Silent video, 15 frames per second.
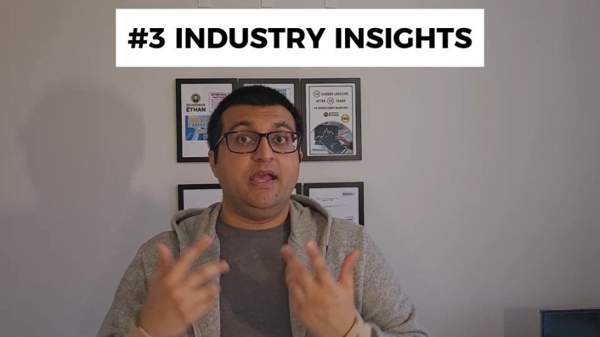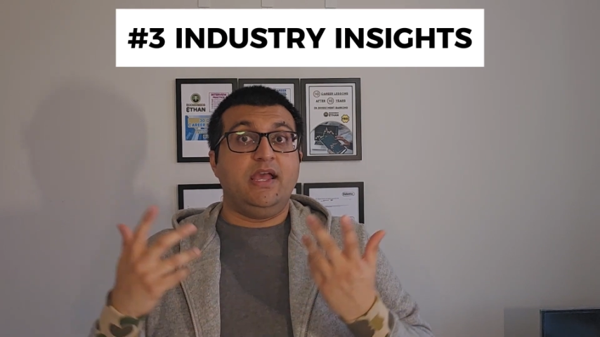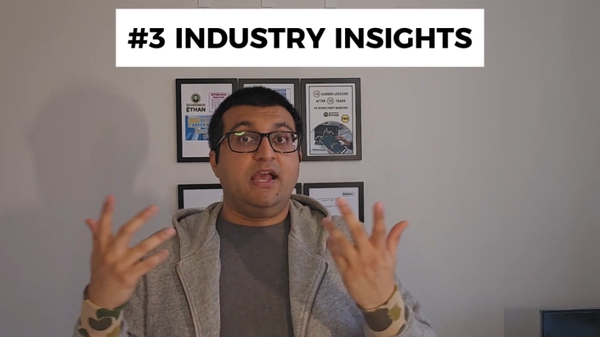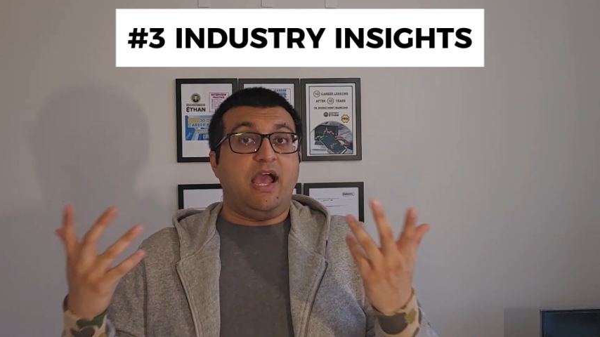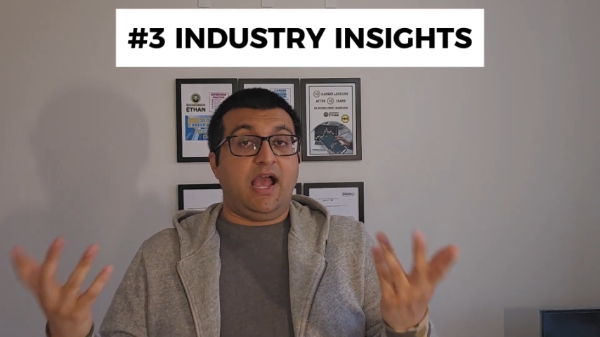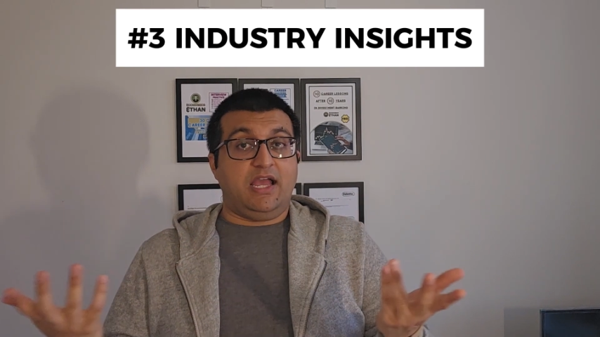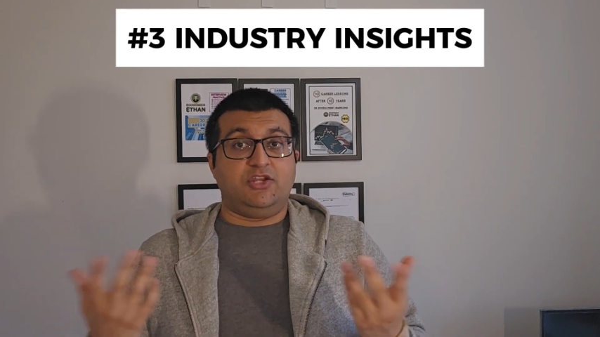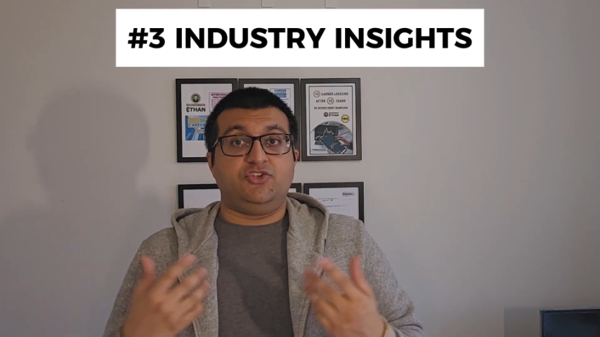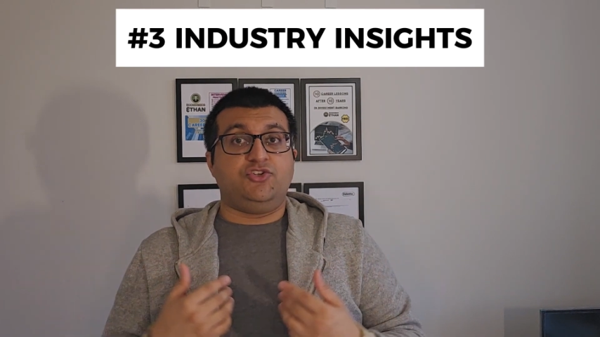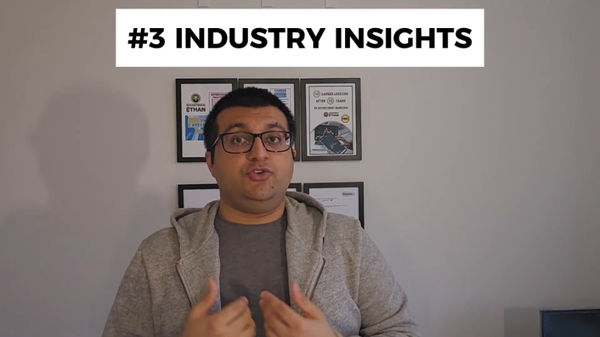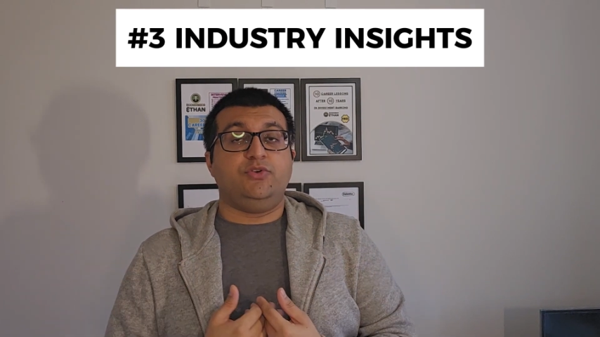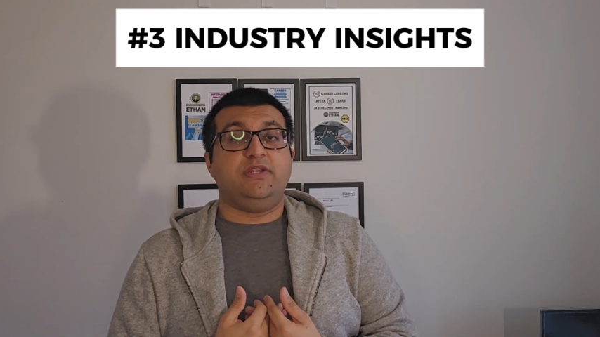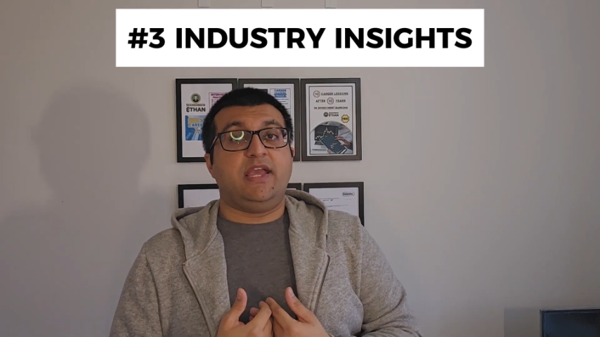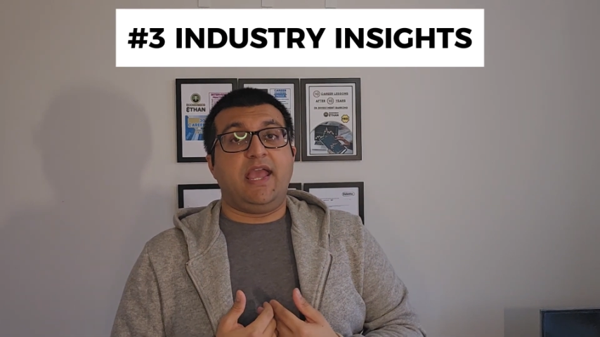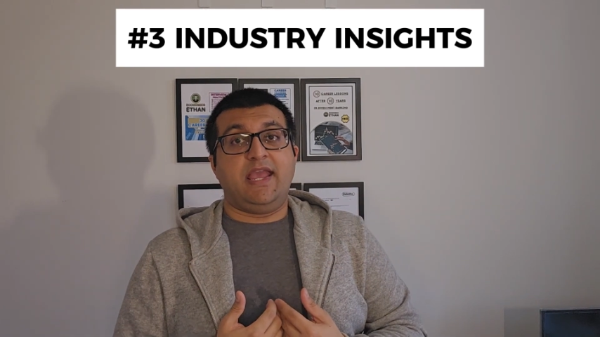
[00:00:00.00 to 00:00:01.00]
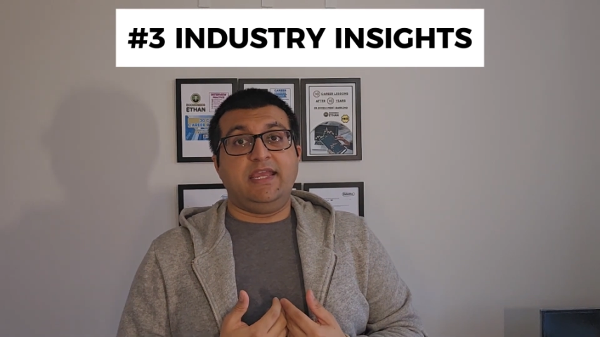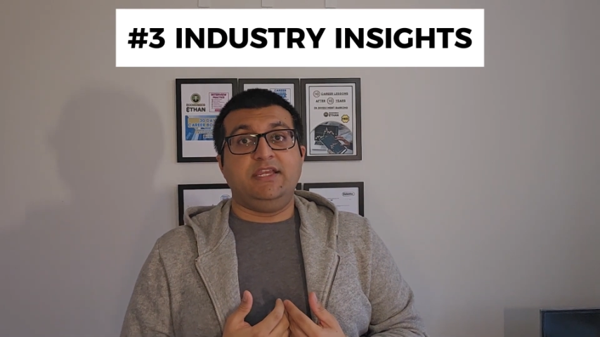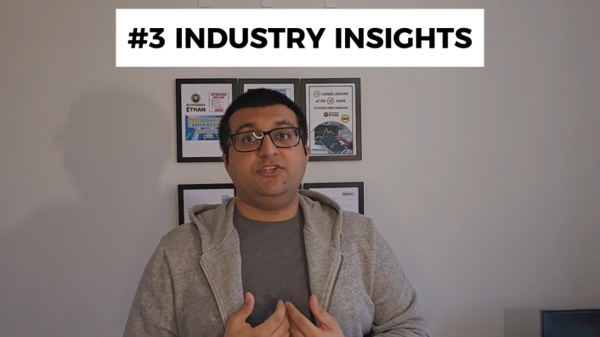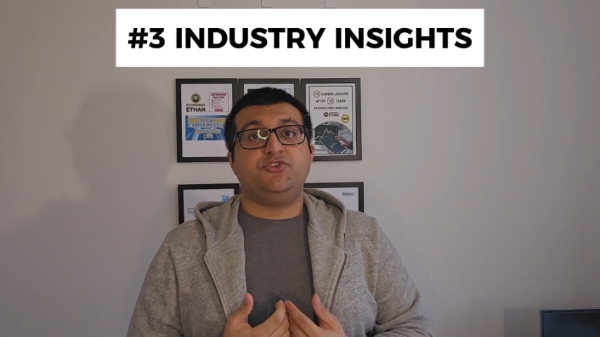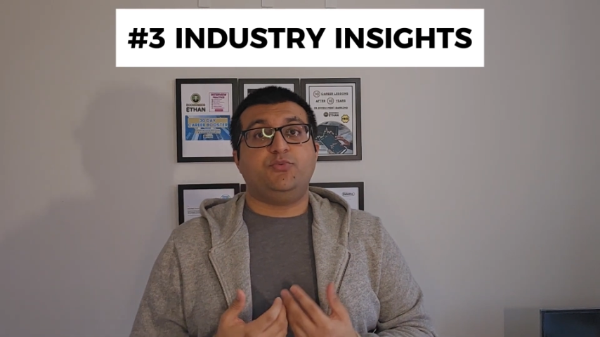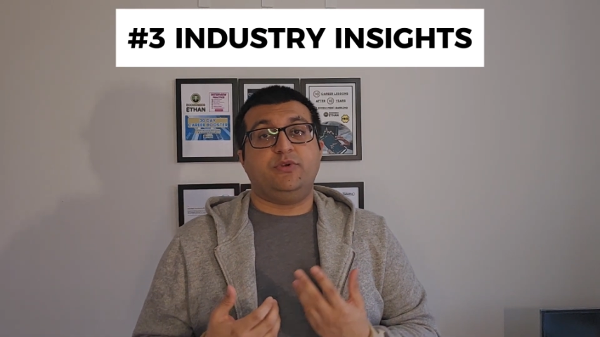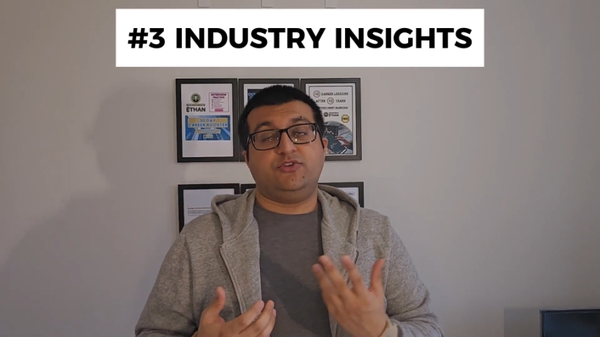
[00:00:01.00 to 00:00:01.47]
at a junior
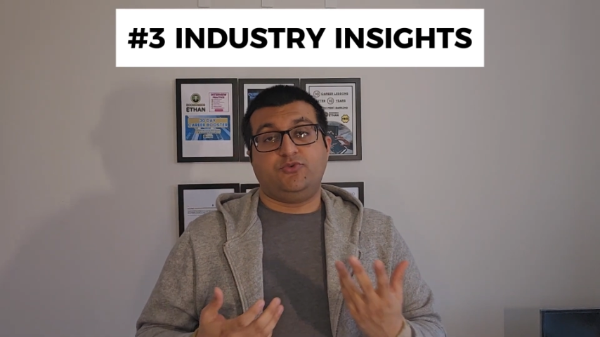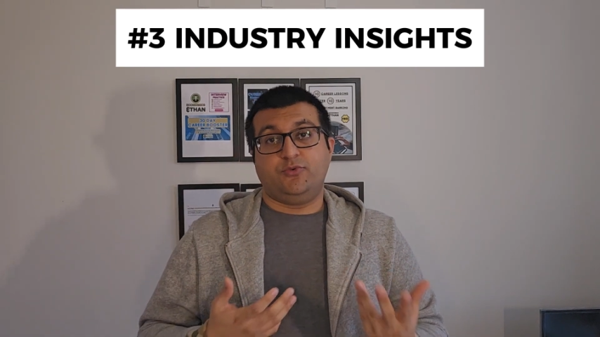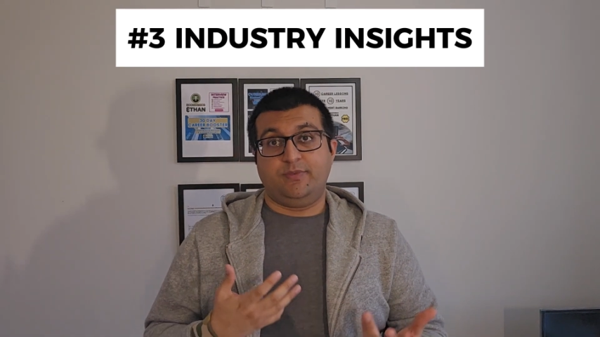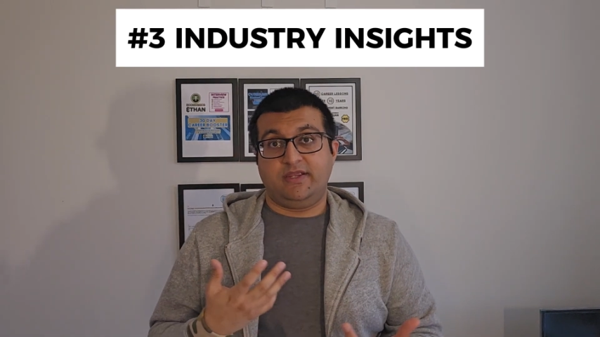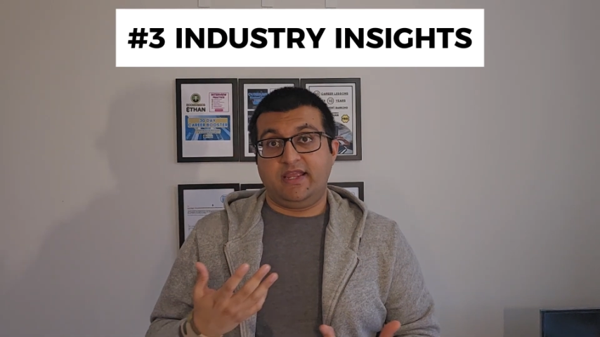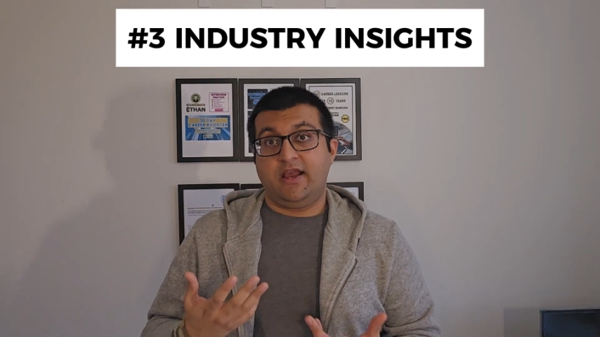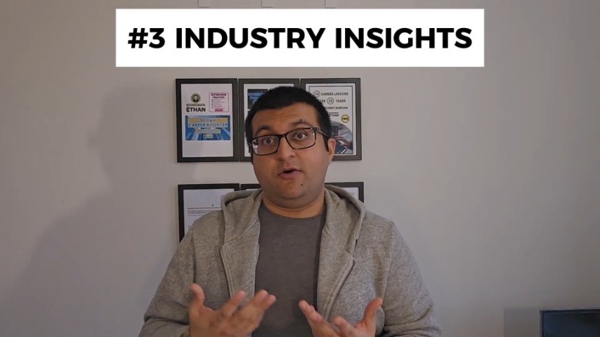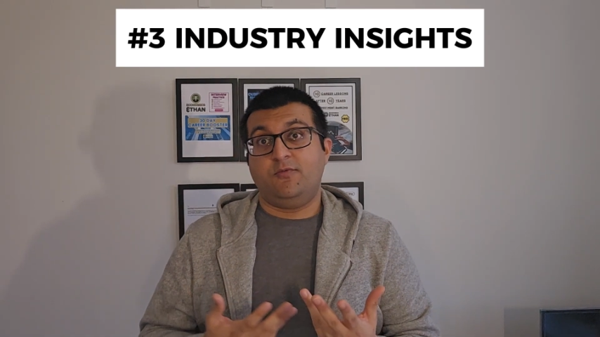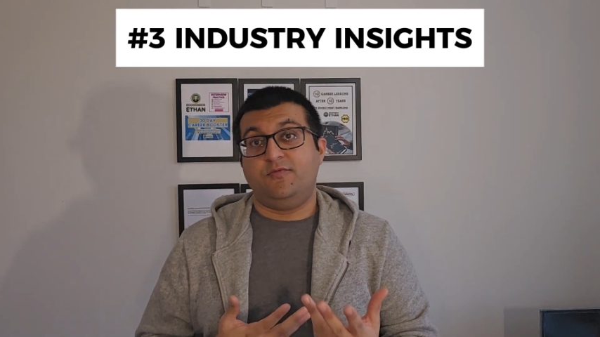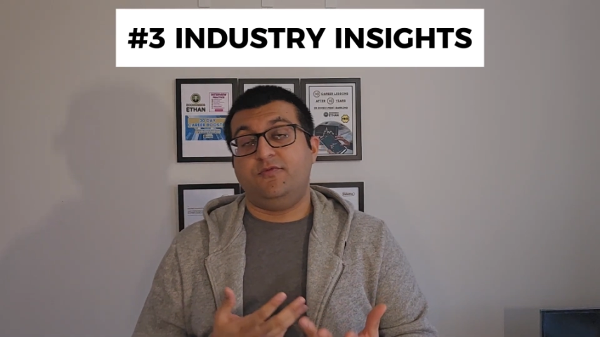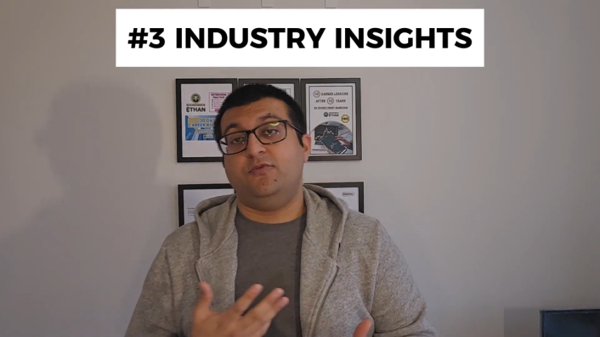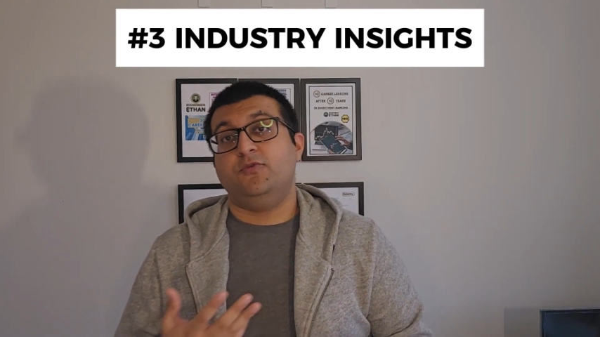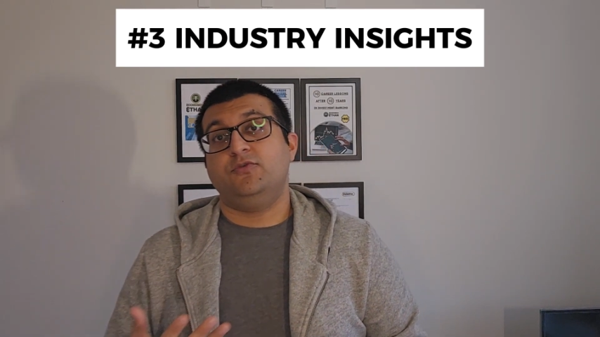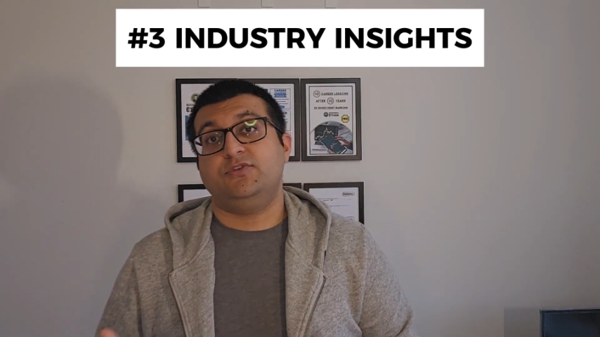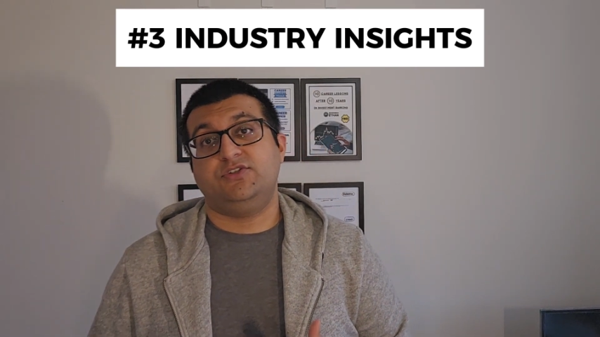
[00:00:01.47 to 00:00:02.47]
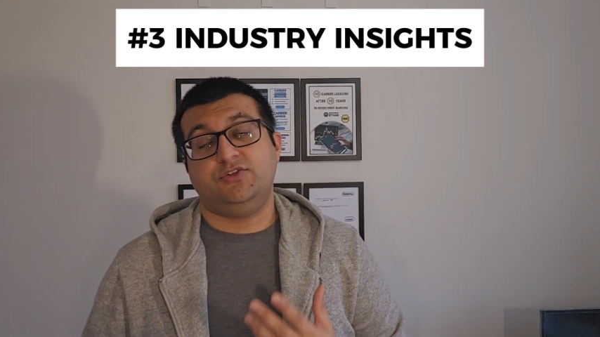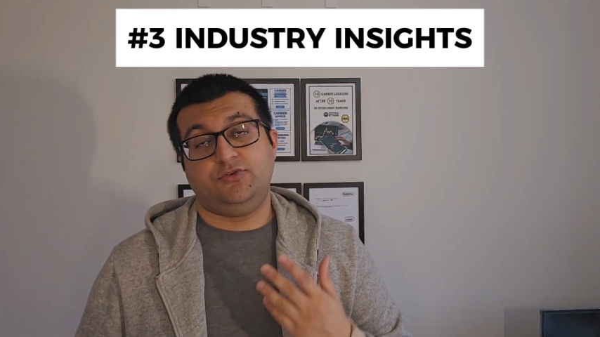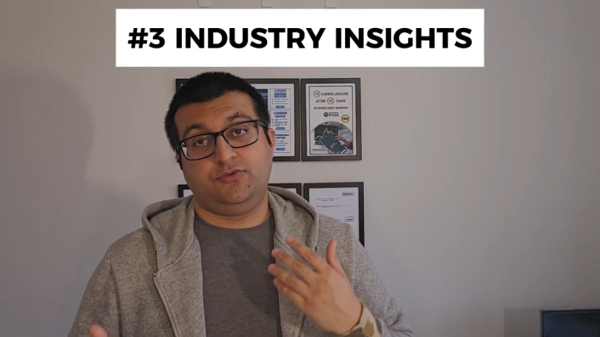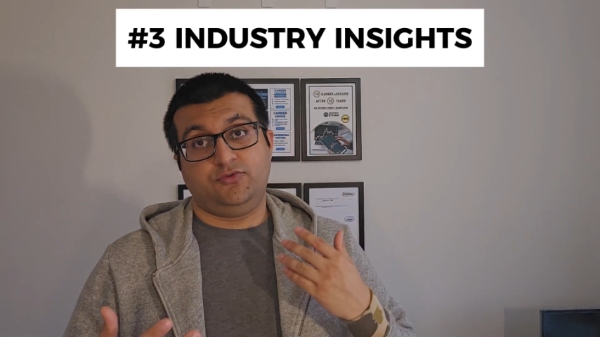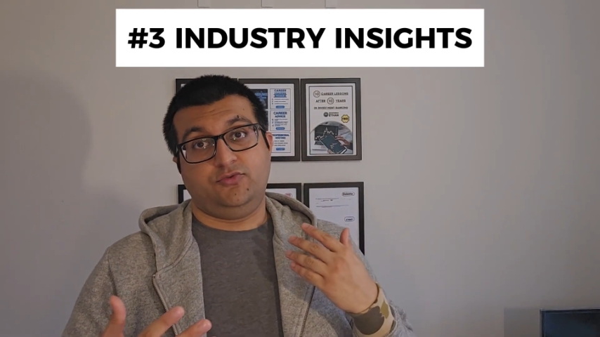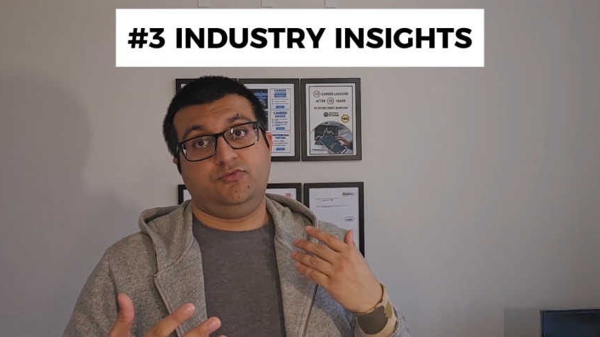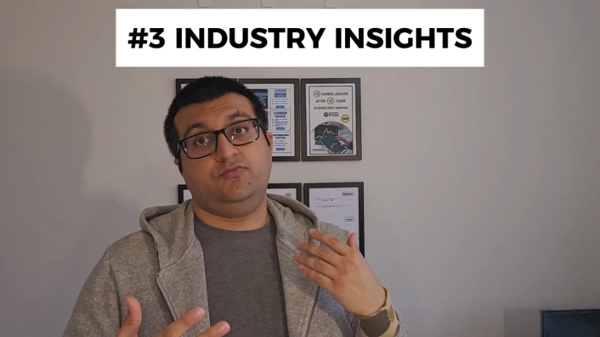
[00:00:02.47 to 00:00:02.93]
age, which will be helpful
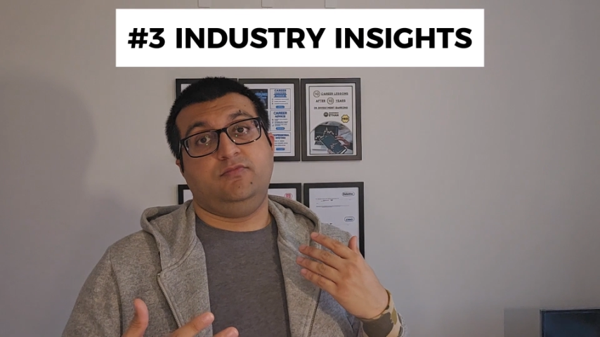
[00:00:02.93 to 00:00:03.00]
to